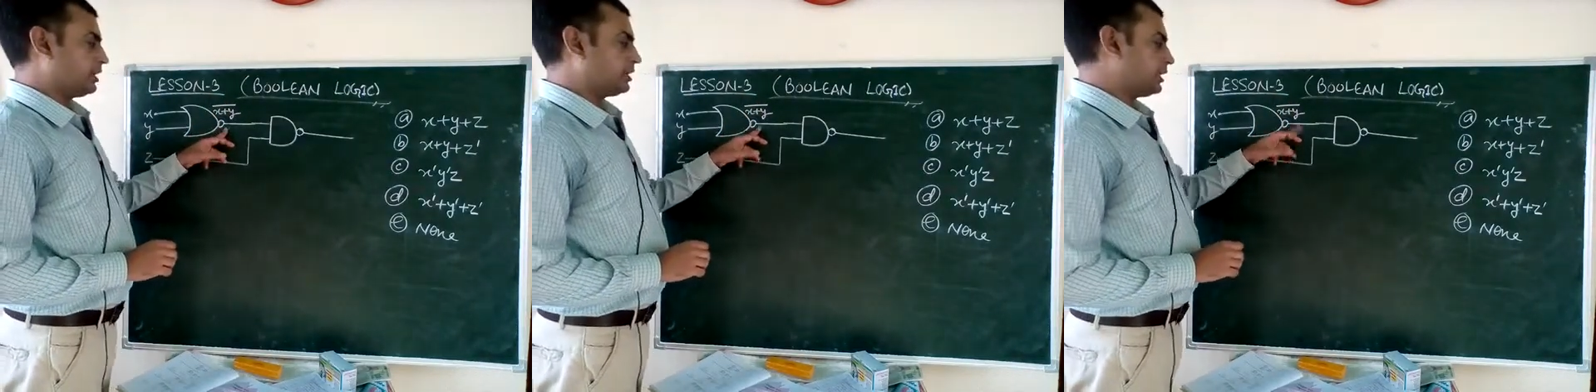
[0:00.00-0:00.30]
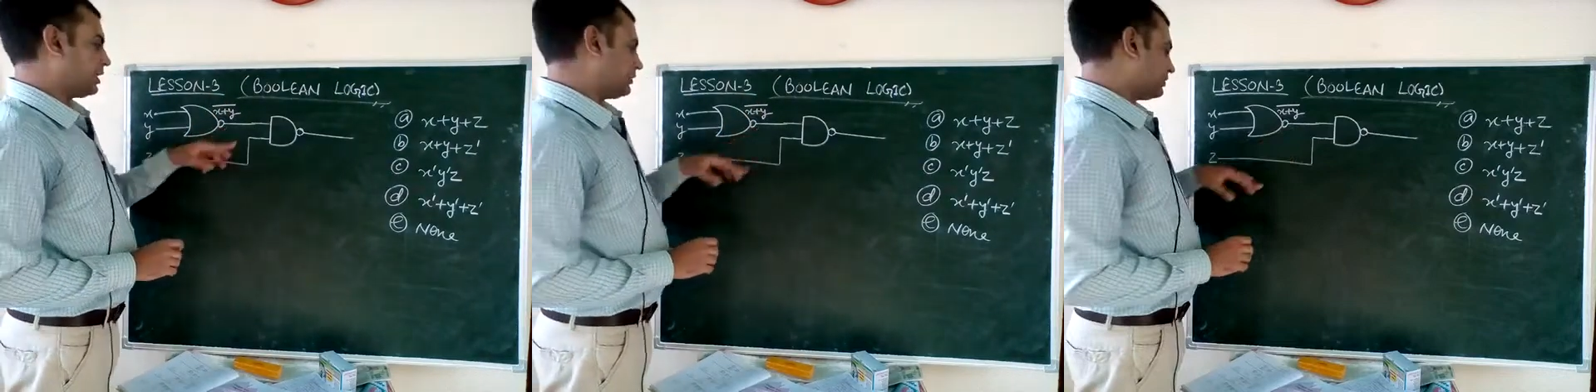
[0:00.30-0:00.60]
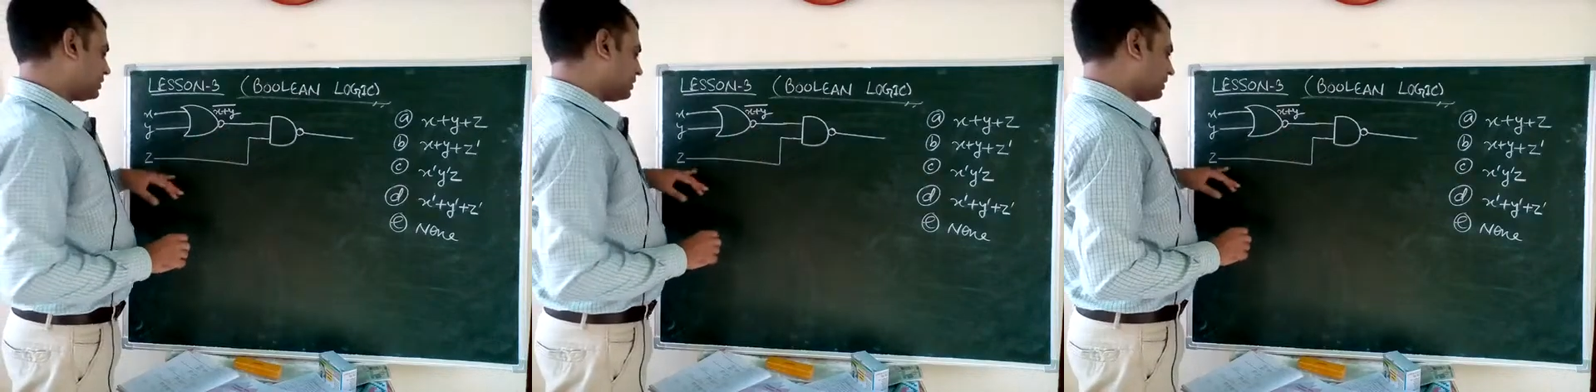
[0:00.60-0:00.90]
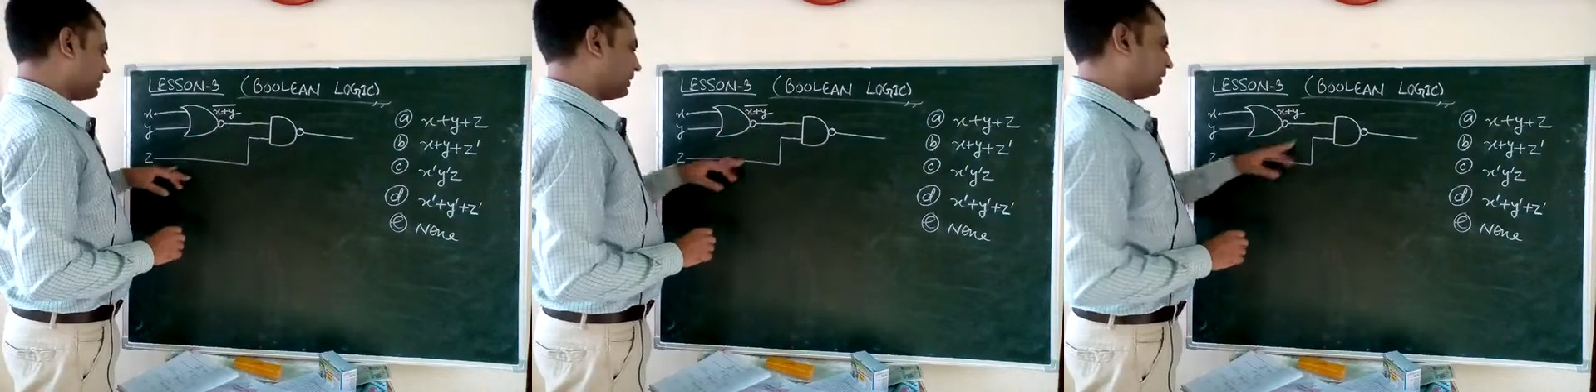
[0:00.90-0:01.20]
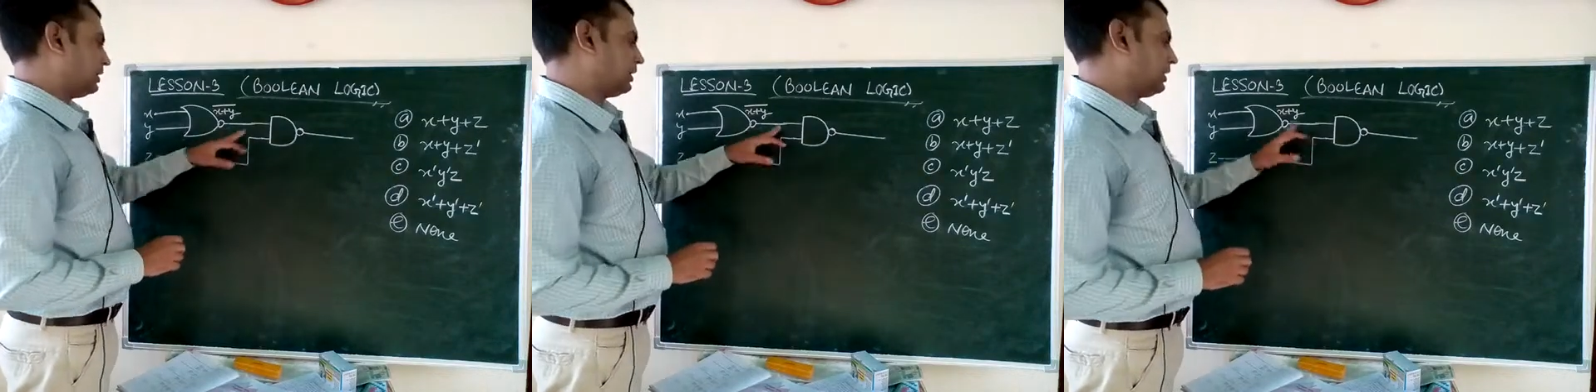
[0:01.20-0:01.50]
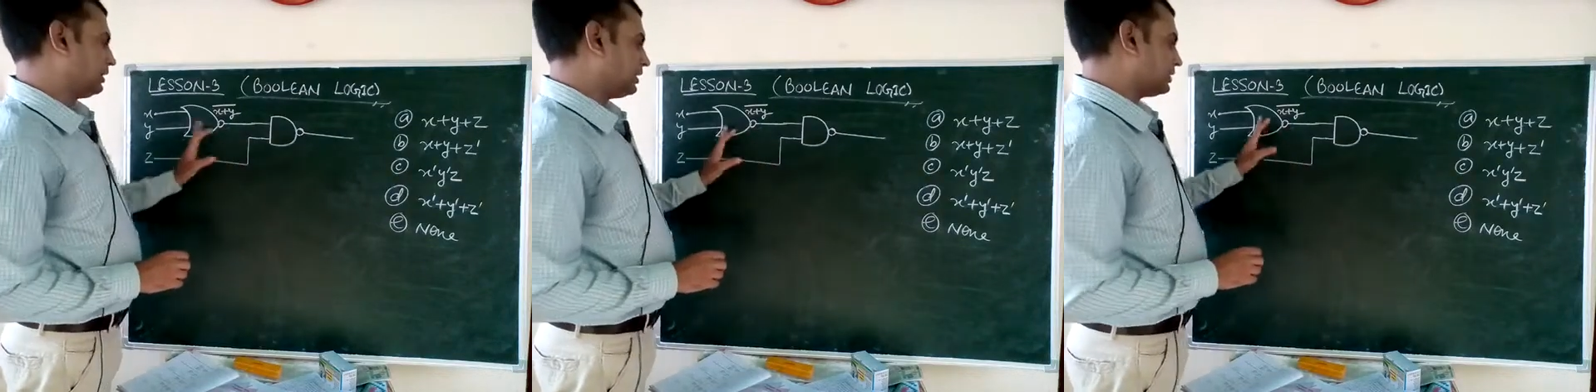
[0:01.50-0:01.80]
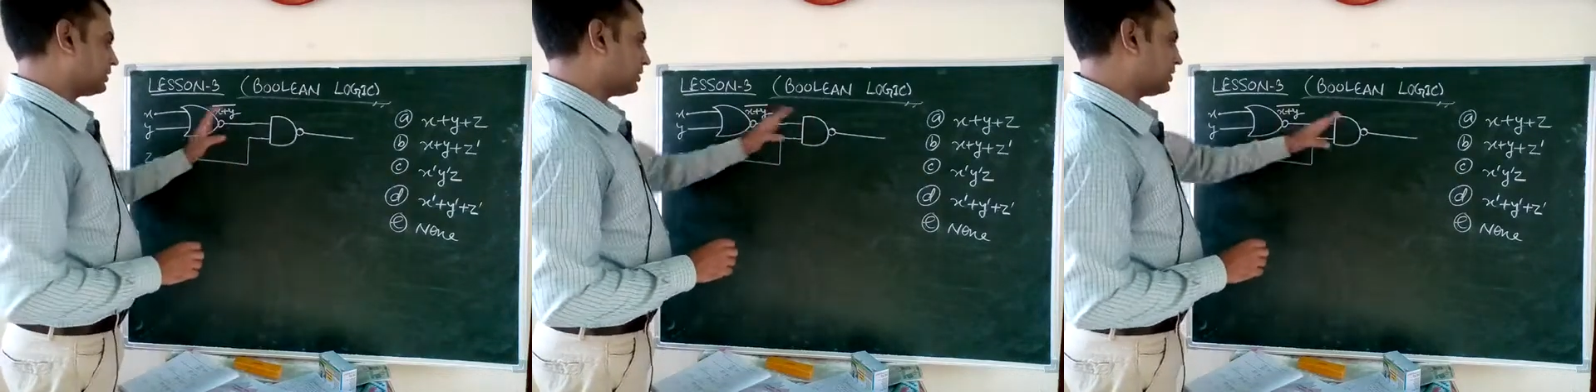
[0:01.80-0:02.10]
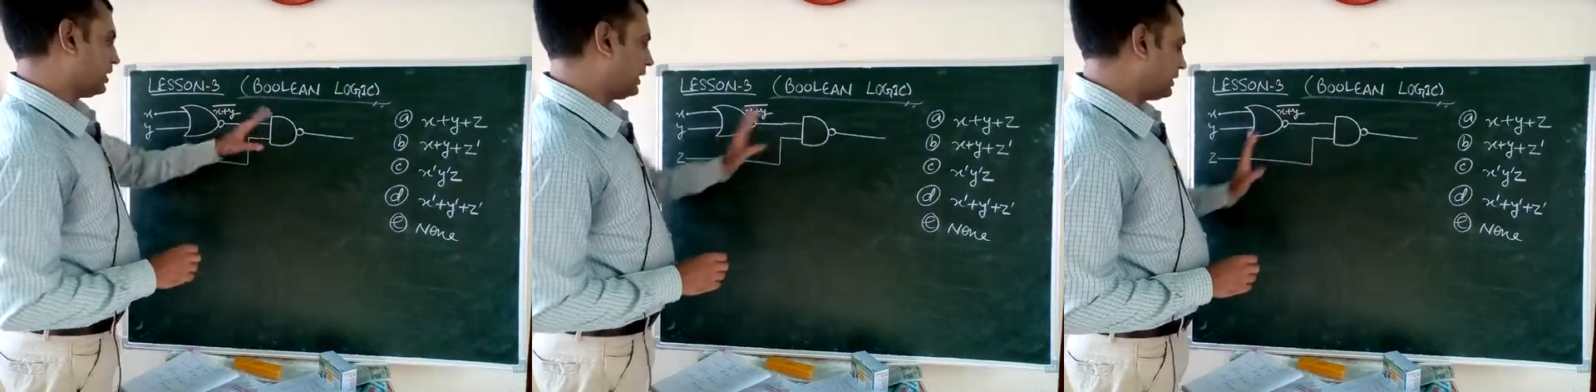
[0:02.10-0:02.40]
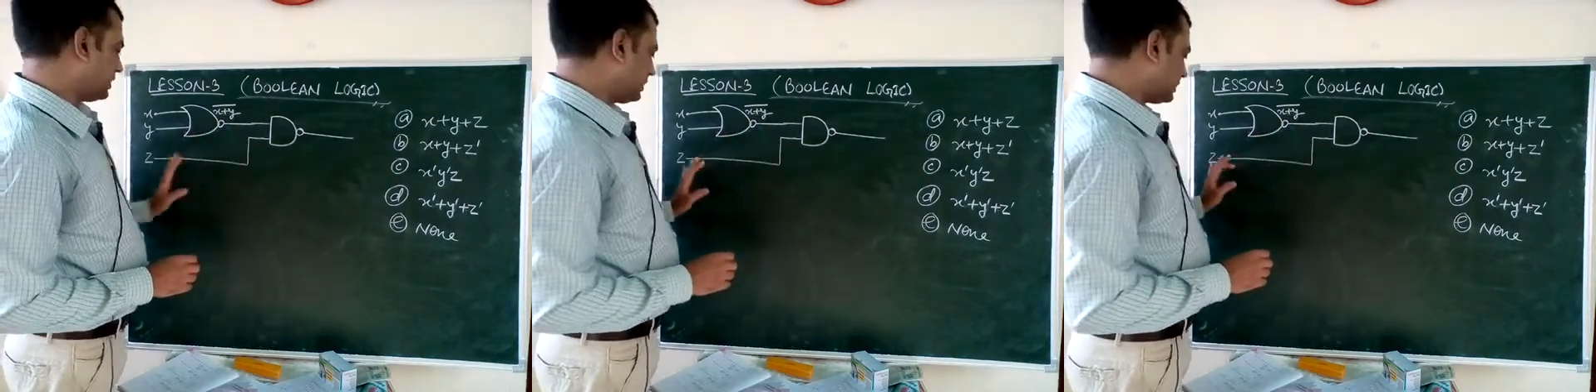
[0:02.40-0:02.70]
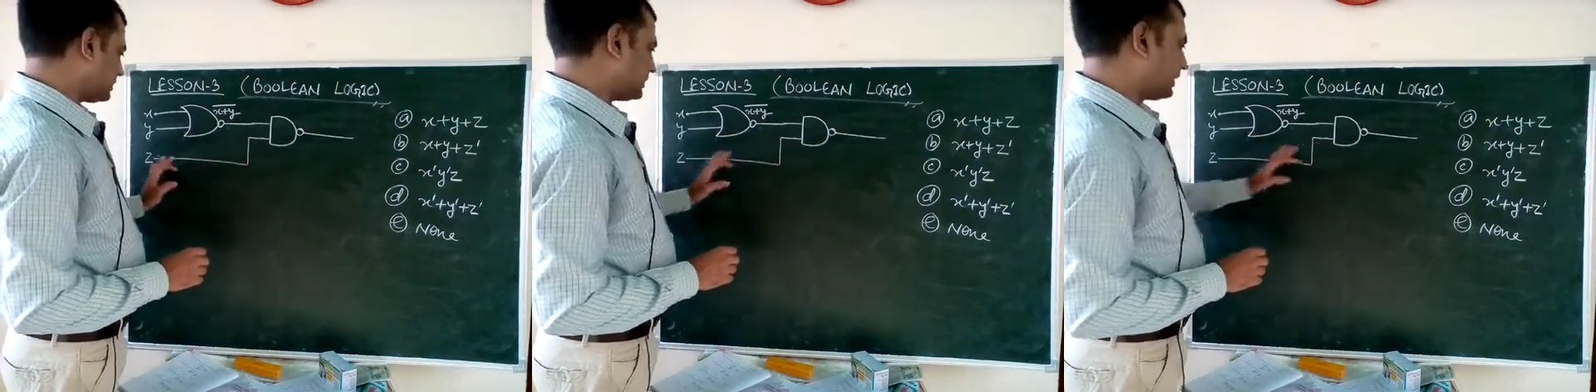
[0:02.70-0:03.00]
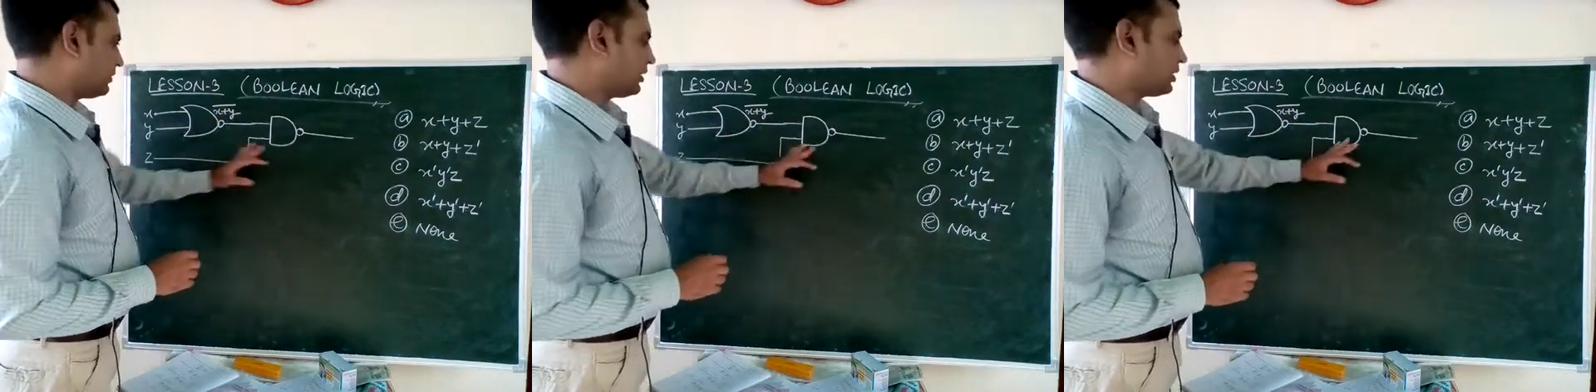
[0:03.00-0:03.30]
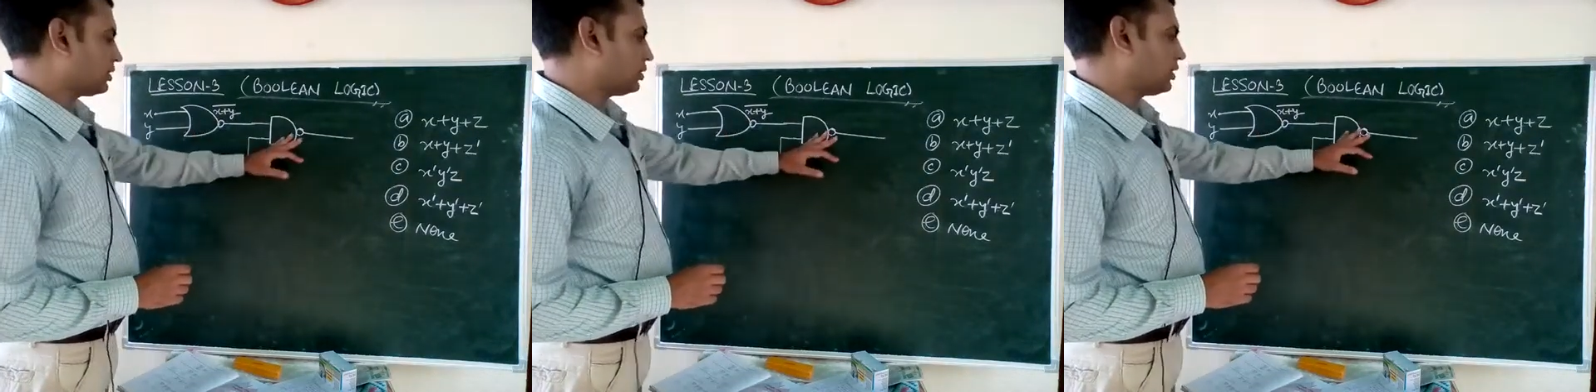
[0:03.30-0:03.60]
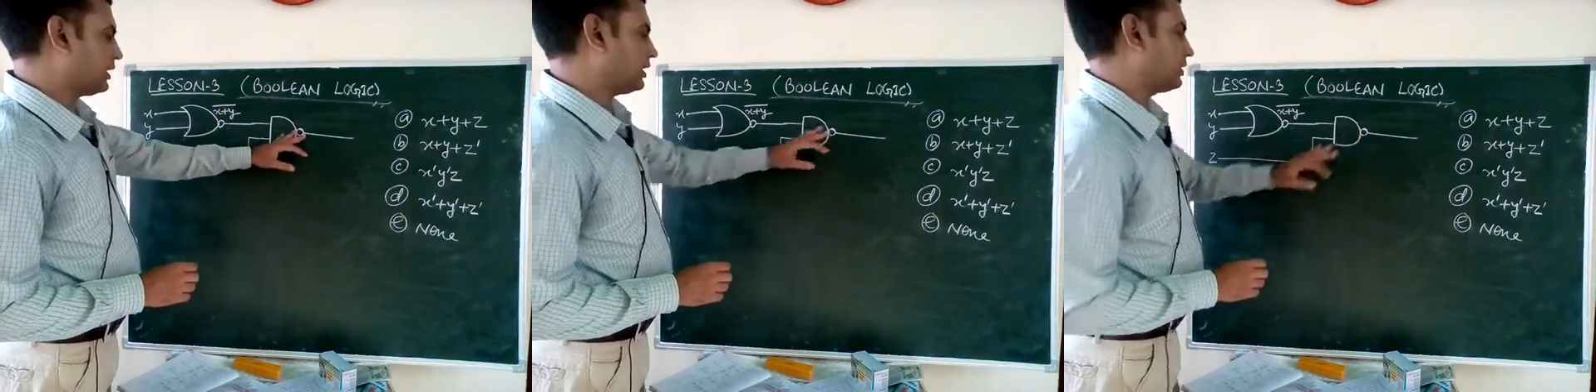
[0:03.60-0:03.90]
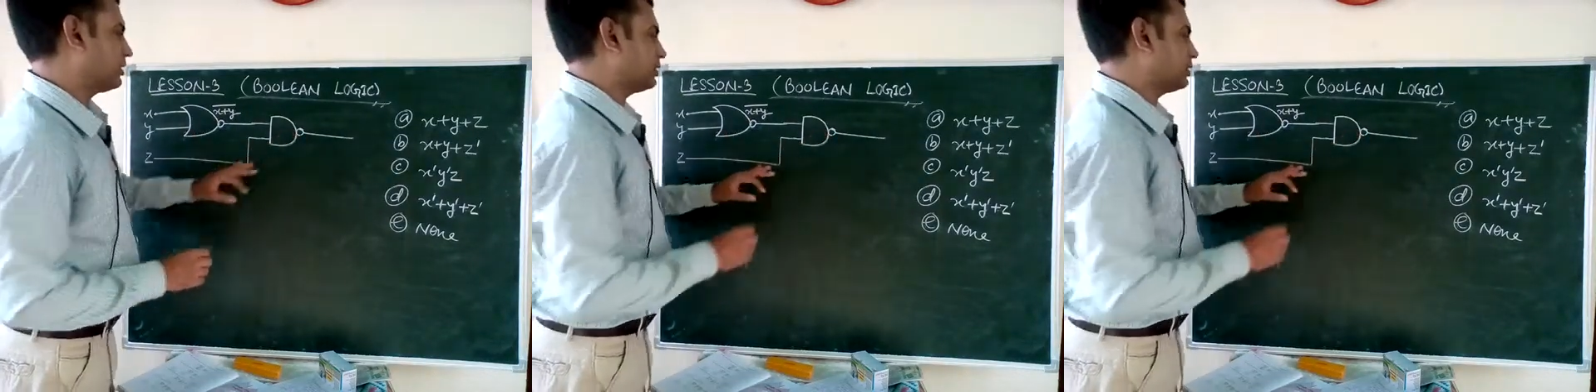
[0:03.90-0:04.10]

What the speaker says: then after this and this z will go here,